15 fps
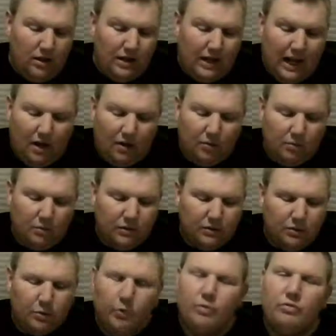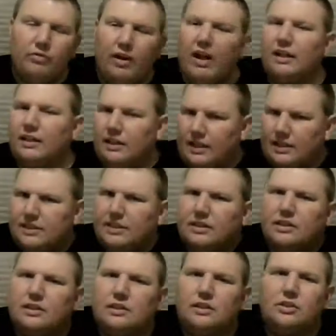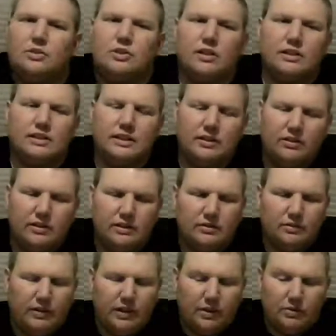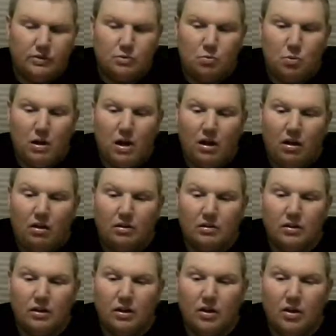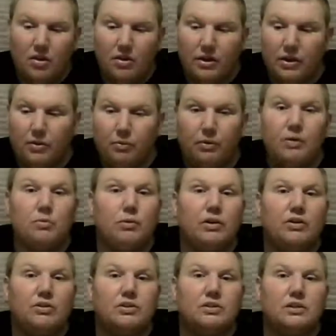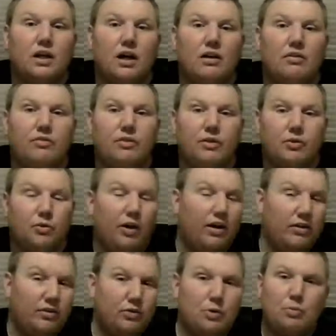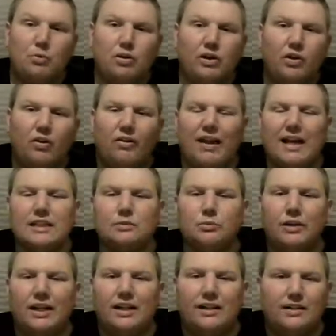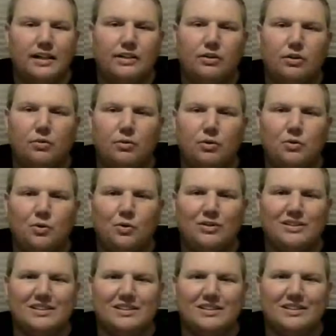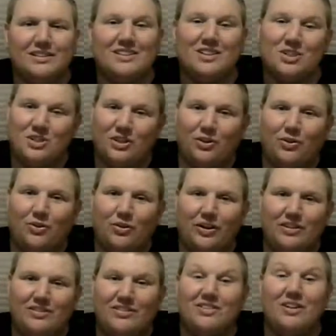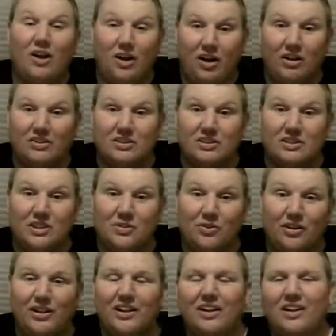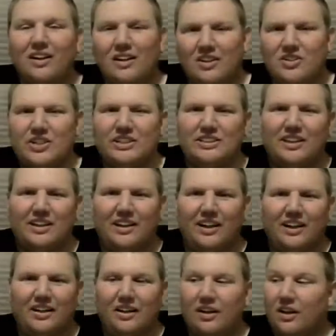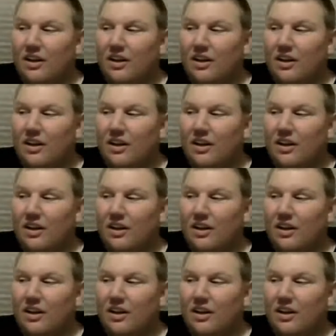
Now, one cool fact, and I said this in the Truck Series video as well, the three winners of the triple hitter last weekend in Daytona Road Course, Sheldon Creed, Austin Cindric, Chase Elliott,